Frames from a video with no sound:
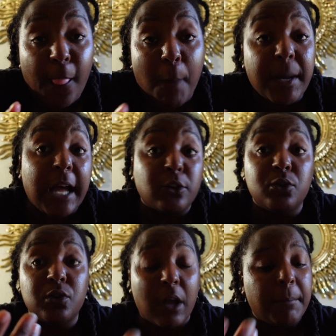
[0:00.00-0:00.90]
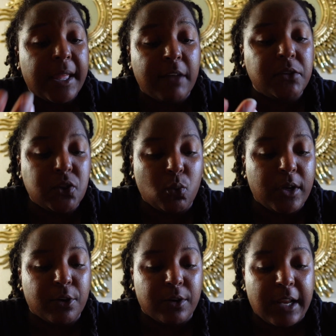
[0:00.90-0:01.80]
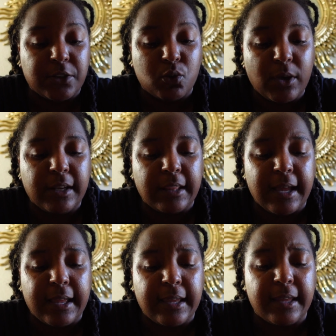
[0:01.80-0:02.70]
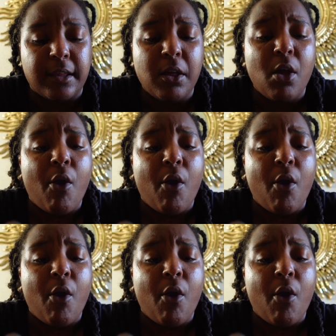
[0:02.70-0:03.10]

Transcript: But I do I'm a heavy sweater and I sweat a lot and